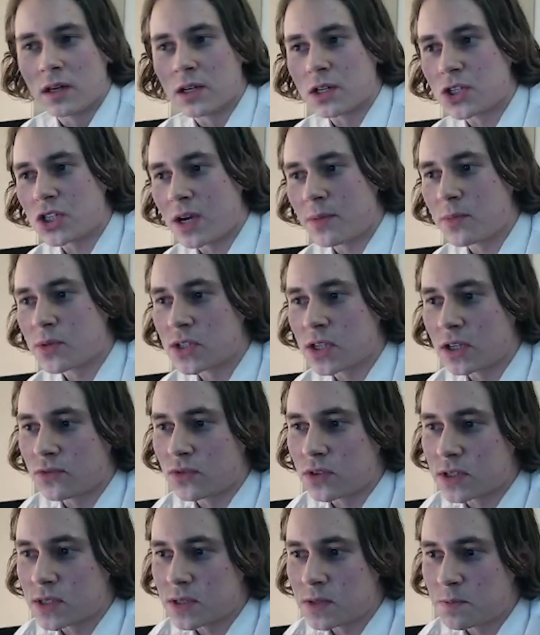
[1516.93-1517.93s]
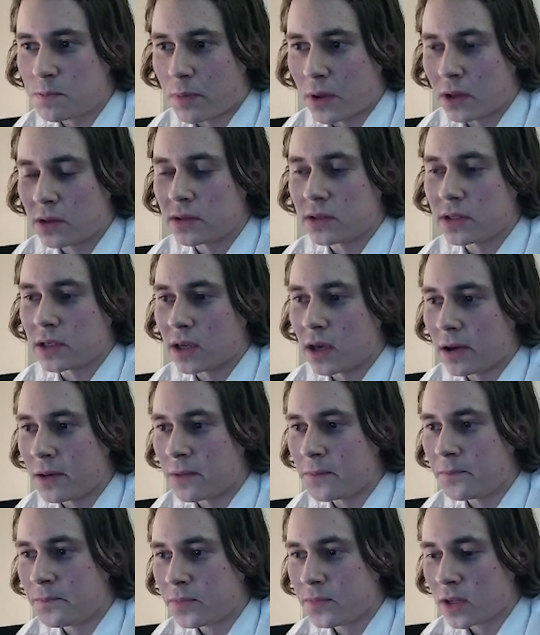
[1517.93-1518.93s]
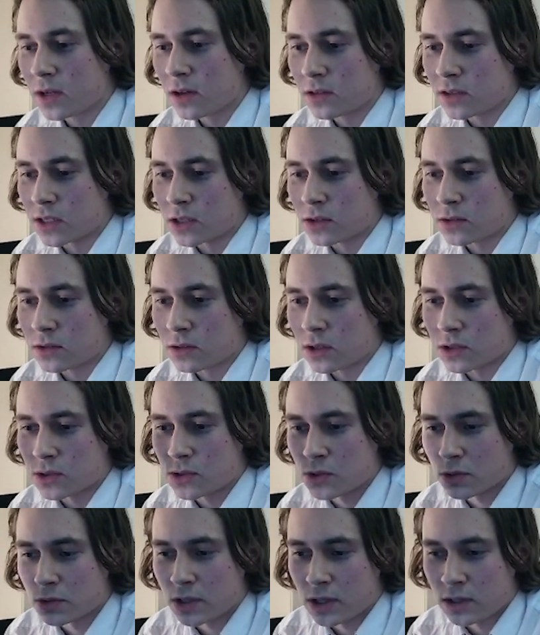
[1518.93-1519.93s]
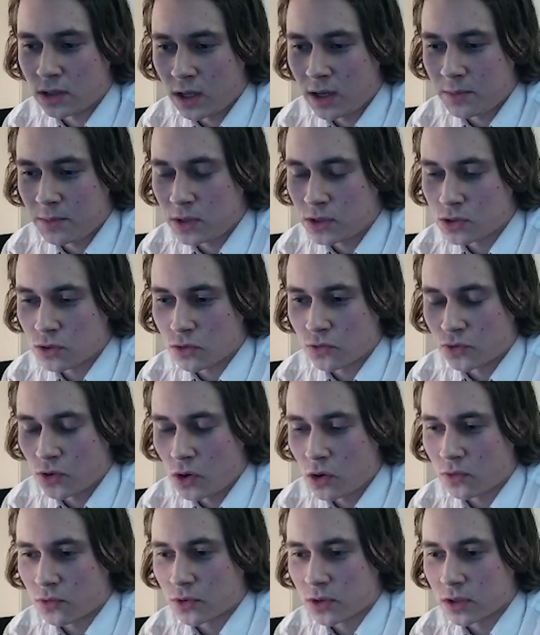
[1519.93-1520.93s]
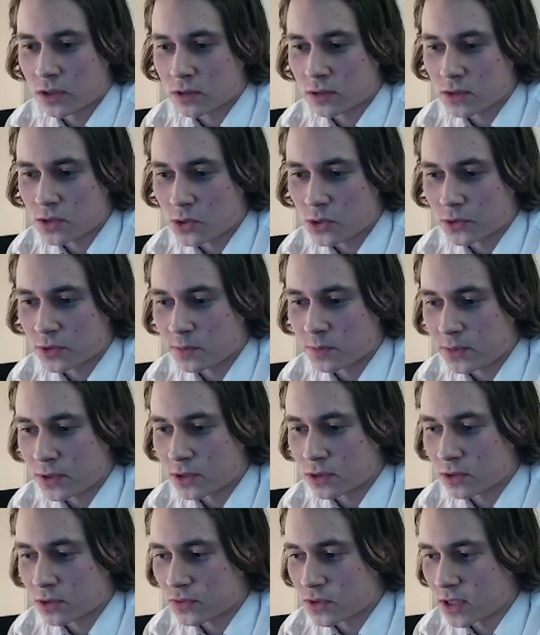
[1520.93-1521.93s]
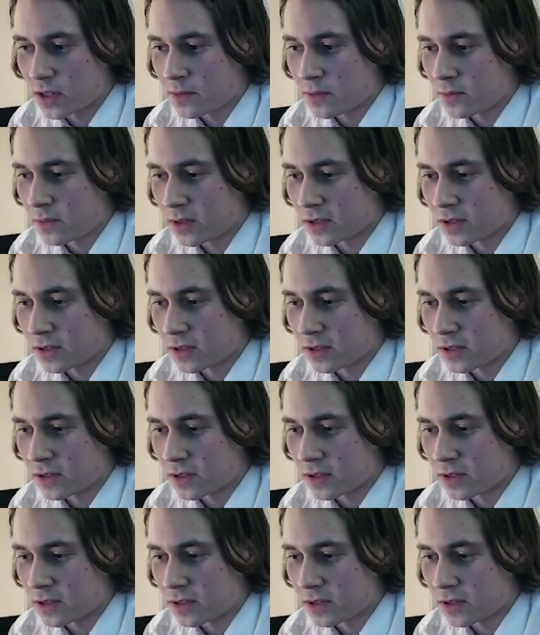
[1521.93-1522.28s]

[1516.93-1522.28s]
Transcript: shamans have a spell in the game that can turn an enemy into a frog for a certain period of time,